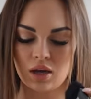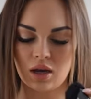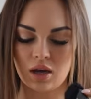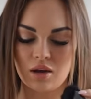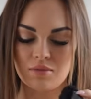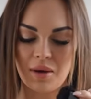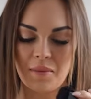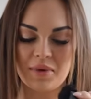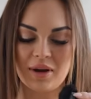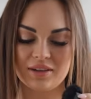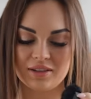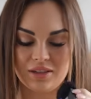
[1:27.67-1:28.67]

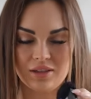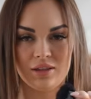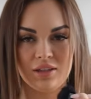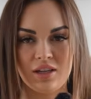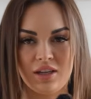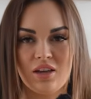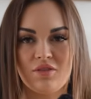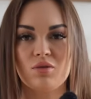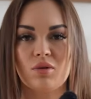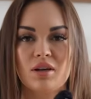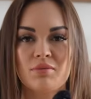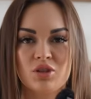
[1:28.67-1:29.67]
But if
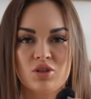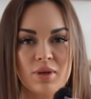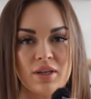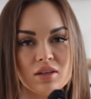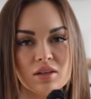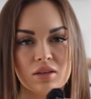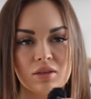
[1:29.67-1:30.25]
you are in between,